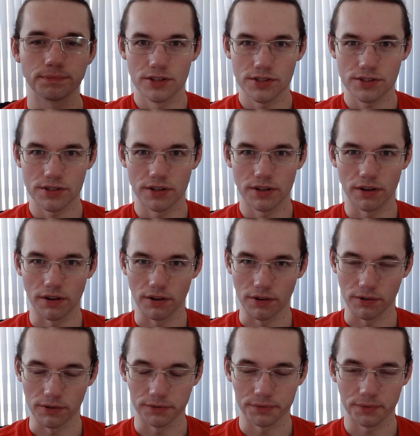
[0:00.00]

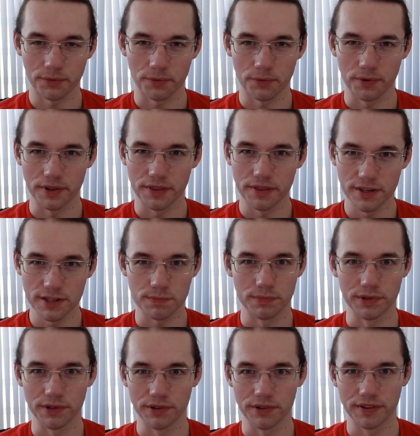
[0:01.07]
So with this
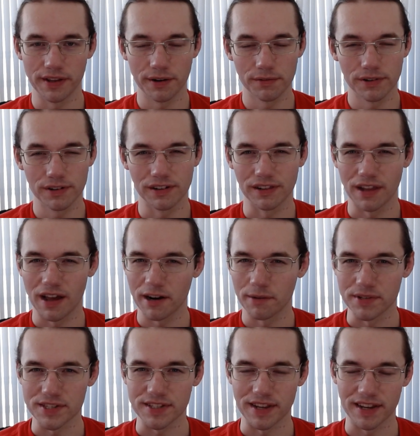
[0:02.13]
build, there were a lot
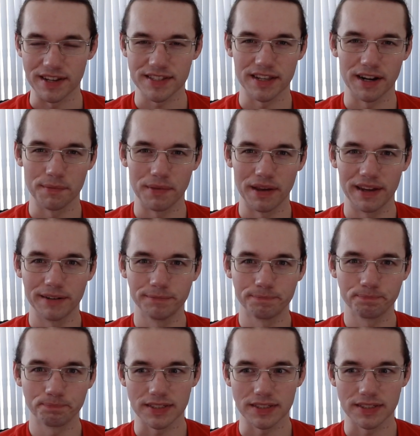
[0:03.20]
of mistakes that I made,